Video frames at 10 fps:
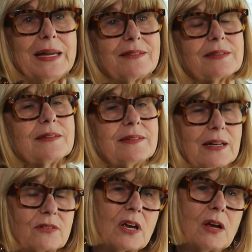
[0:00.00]
it's the
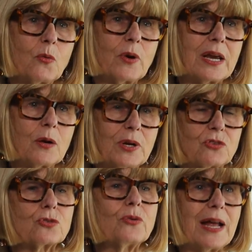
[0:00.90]
sector where we
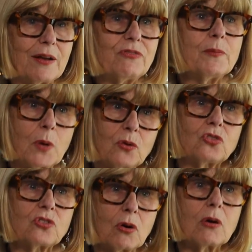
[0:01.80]
do have
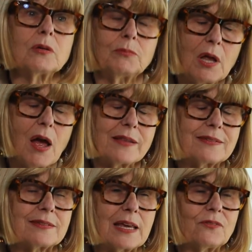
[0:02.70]
most non-compliance.